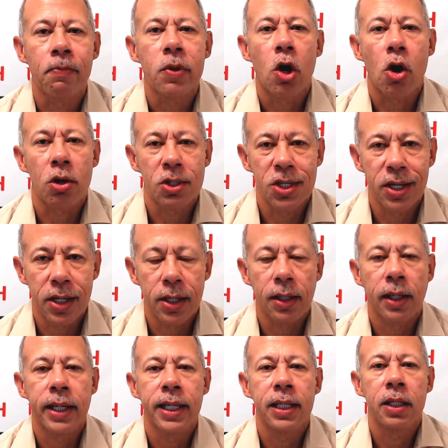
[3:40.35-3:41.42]

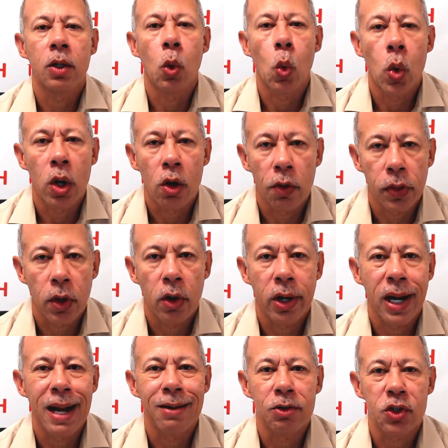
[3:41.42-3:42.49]
articulated, well thought
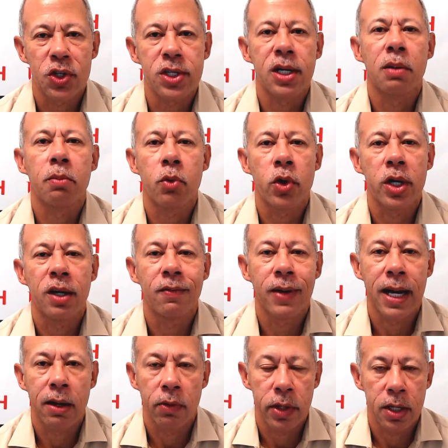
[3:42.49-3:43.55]
out summary of
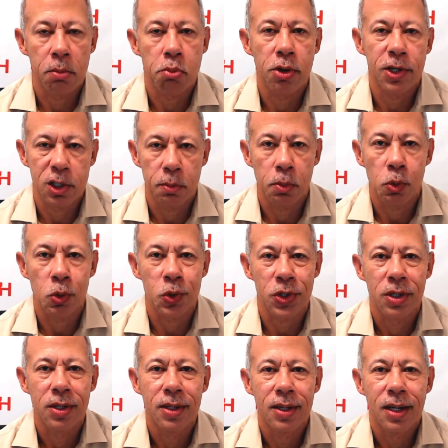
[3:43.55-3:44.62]
how the principles
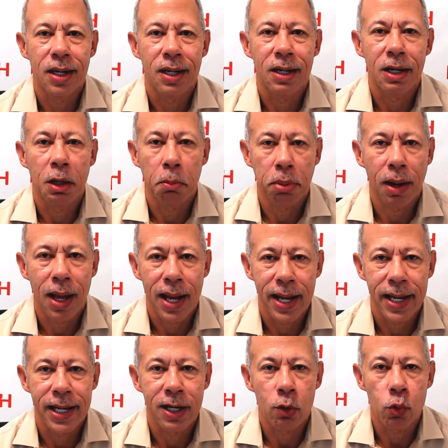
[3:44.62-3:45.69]
apply
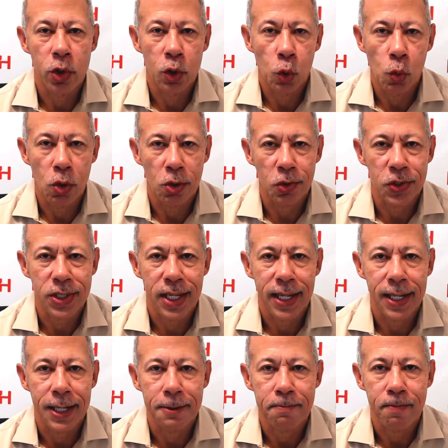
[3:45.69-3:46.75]
in a real-world
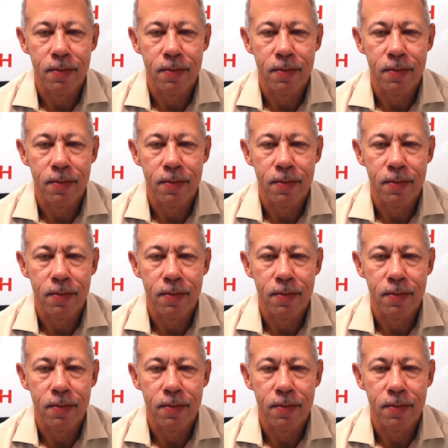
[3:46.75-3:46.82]
setting.